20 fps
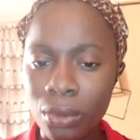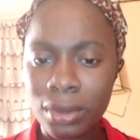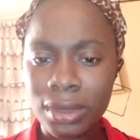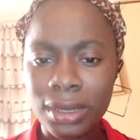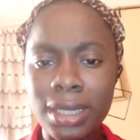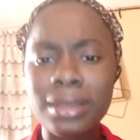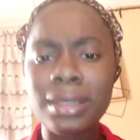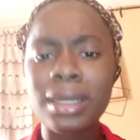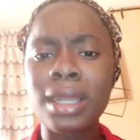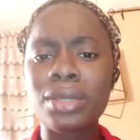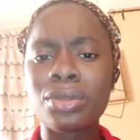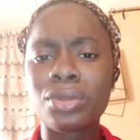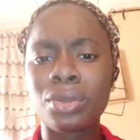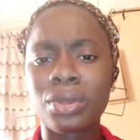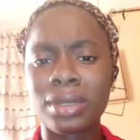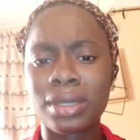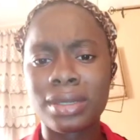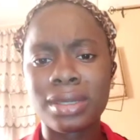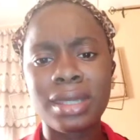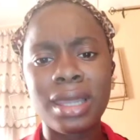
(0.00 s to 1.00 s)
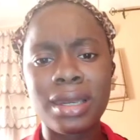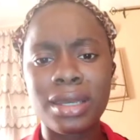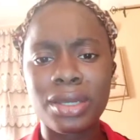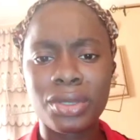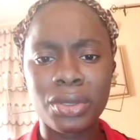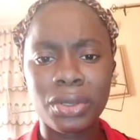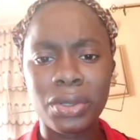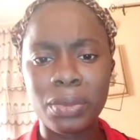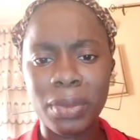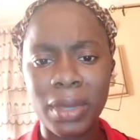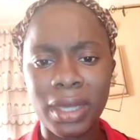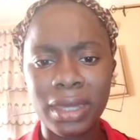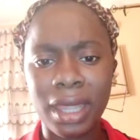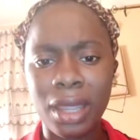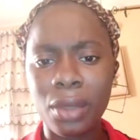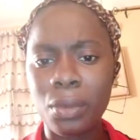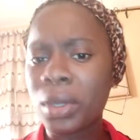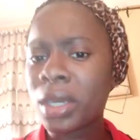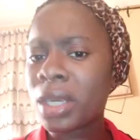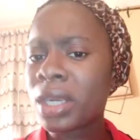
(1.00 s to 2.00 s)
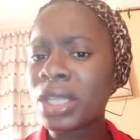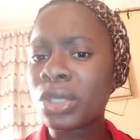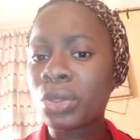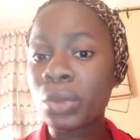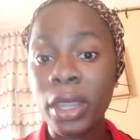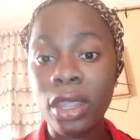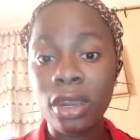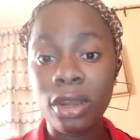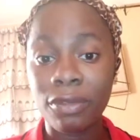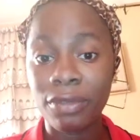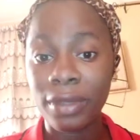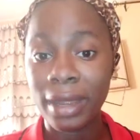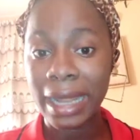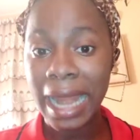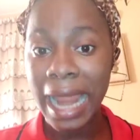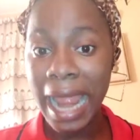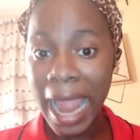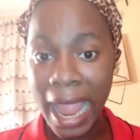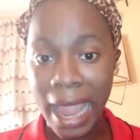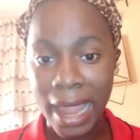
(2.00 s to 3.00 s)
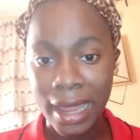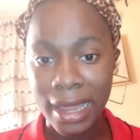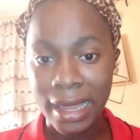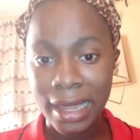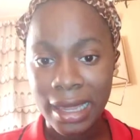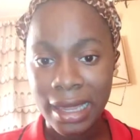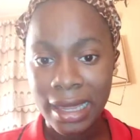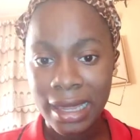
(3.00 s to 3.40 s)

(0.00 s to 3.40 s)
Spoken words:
They started to understand each other better. Within a twinkle of an eye,